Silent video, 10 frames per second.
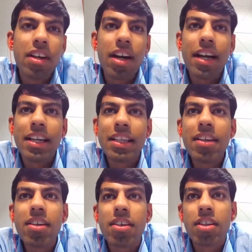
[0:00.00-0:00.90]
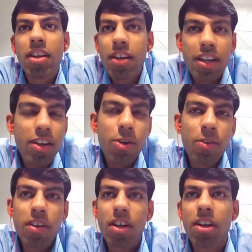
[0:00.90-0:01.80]
And I think the learning
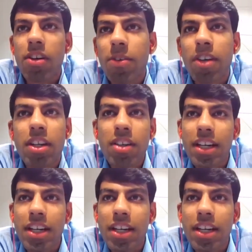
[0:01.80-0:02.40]
curve over here